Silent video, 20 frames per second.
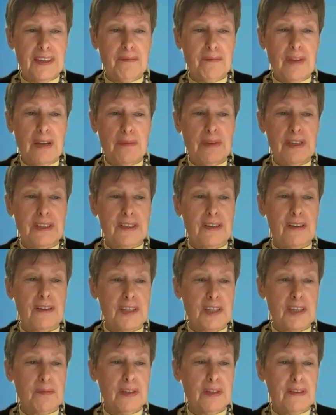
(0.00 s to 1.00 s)
maybe it's
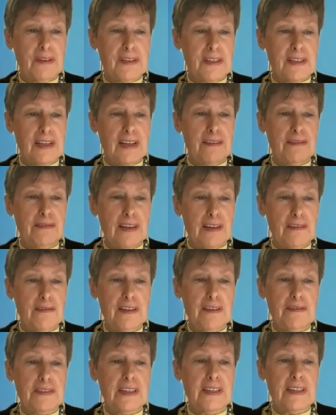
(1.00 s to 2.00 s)
also because I've
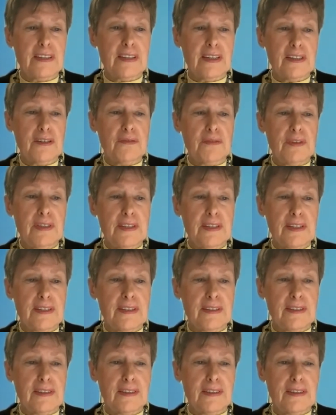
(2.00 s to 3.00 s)
lived in countries,
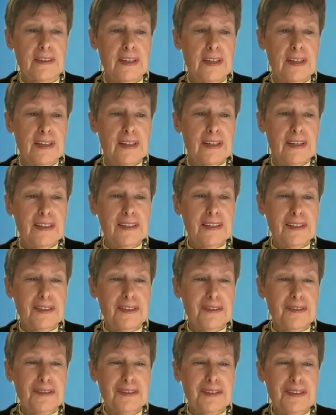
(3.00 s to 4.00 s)

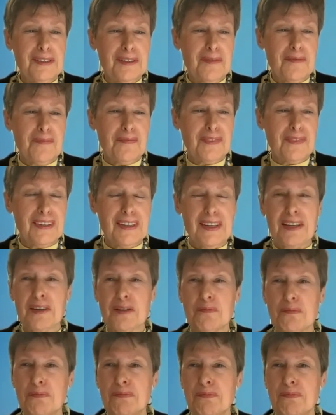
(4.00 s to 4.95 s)
like